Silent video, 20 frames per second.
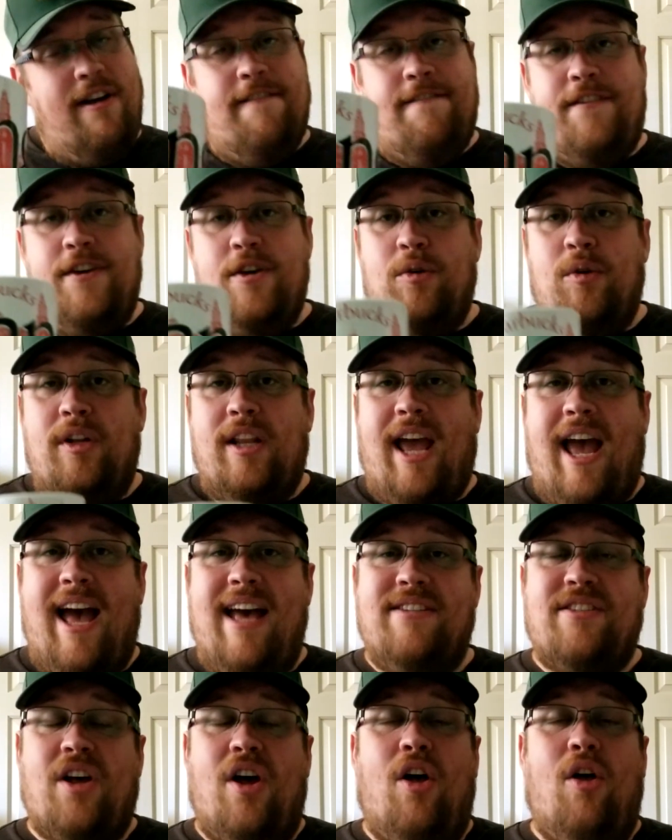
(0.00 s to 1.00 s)
fueled
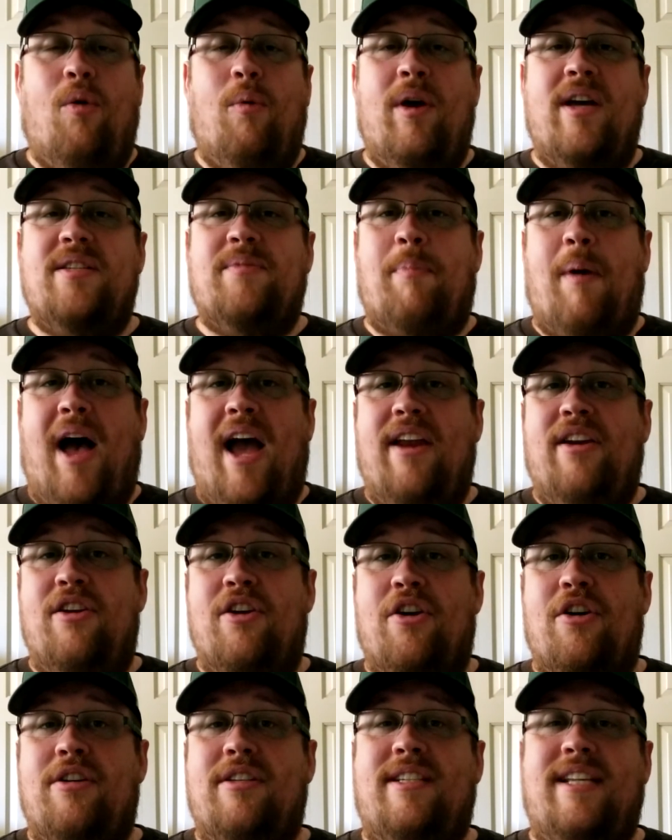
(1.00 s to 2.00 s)
as always by
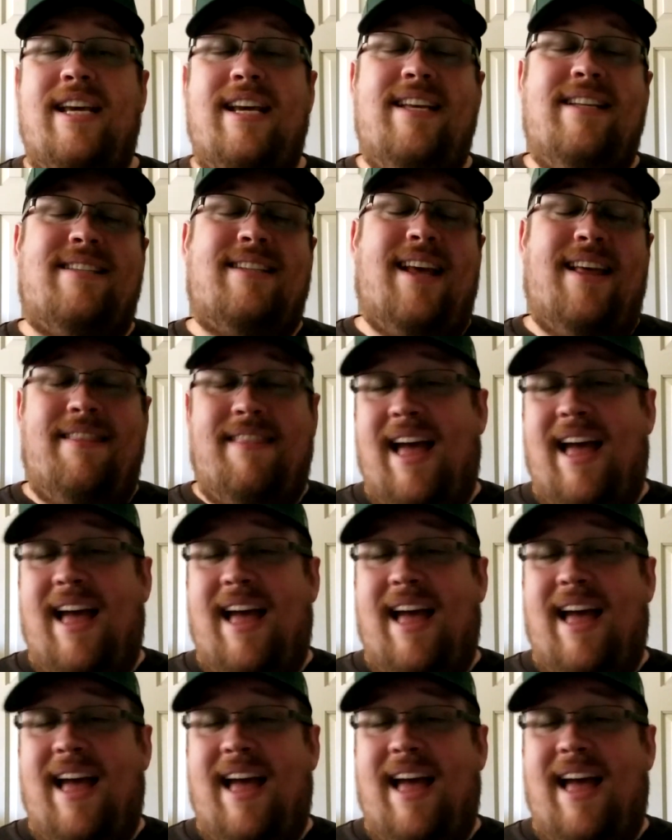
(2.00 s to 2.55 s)
Nerd Tease.